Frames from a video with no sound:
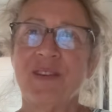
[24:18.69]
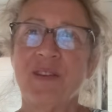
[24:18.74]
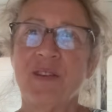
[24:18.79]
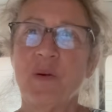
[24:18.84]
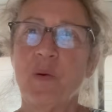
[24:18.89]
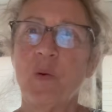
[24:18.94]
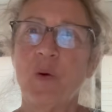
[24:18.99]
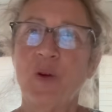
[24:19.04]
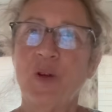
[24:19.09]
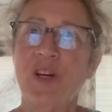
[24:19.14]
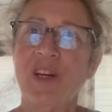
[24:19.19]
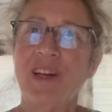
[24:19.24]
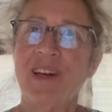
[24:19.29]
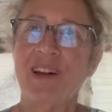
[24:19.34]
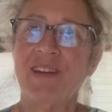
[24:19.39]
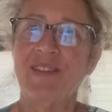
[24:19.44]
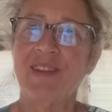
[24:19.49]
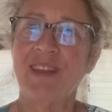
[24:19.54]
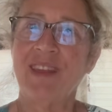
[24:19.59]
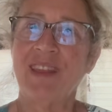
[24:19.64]
The wood and
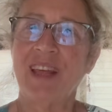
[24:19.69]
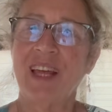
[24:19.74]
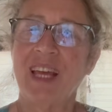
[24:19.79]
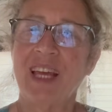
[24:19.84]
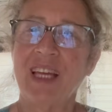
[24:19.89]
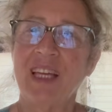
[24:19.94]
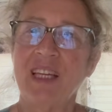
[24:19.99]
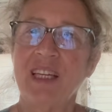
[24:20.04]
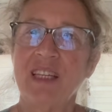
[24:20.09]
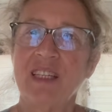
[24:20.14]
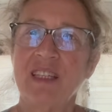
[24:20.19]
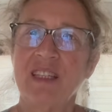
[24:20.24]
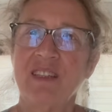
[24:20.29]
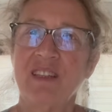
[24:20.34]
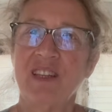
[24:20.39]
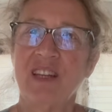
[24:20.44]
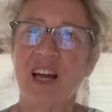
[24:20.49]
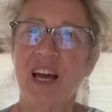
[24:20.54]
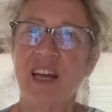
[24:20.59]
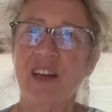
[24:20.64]
everything,
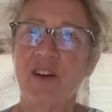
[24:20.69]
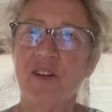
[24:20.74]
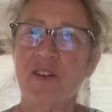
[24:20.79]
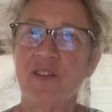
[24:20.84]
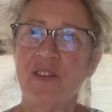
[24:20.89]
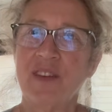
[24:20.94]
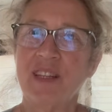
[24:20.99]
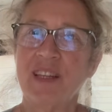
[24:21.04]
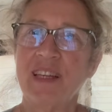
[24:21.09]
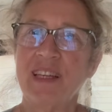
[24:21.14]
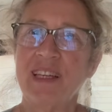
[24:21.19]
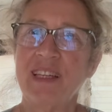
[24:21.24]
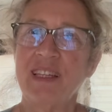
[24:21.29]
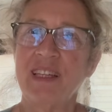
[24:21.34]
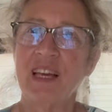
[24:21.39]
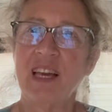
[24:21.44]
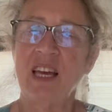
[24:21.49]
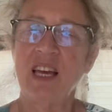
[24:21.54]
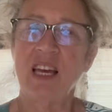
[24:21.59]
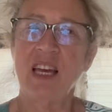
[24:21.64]
lighter
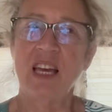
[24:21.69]
feeling.